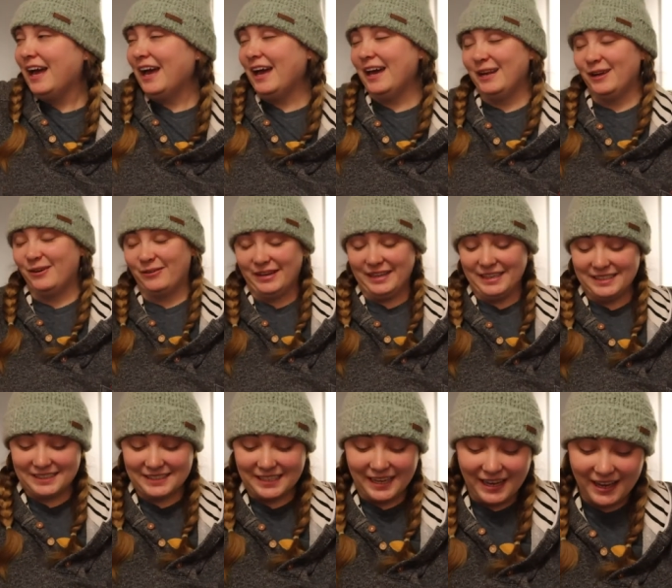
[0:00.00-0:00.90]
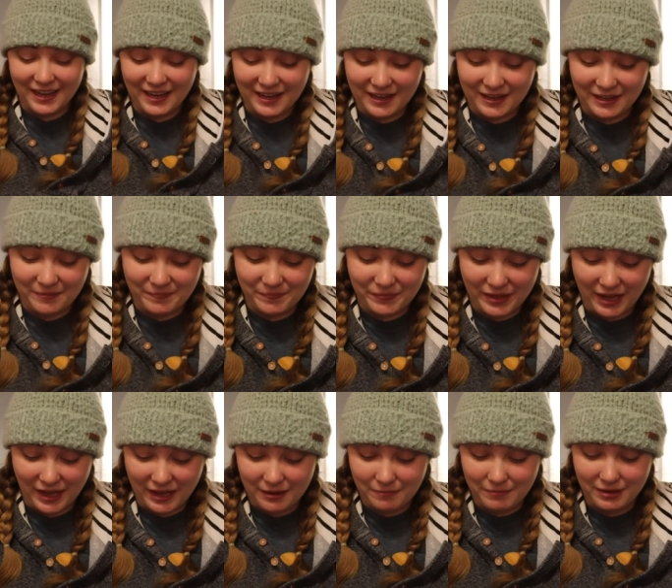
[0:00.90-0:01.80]
Anyways, um,
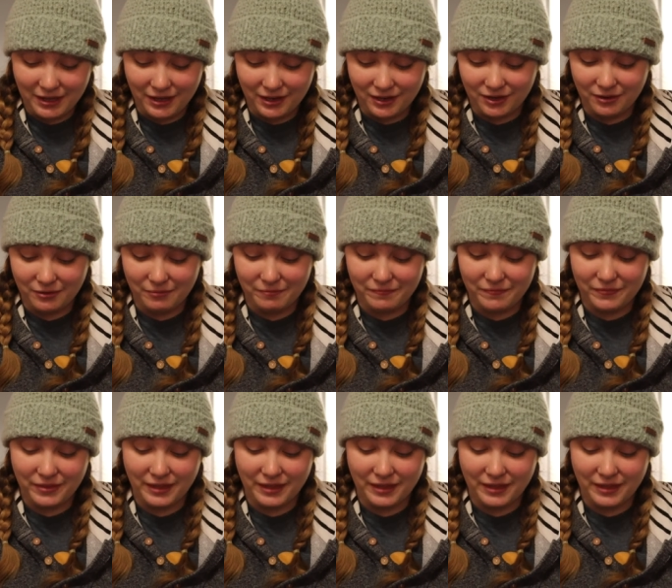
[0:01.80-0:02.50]
I am here.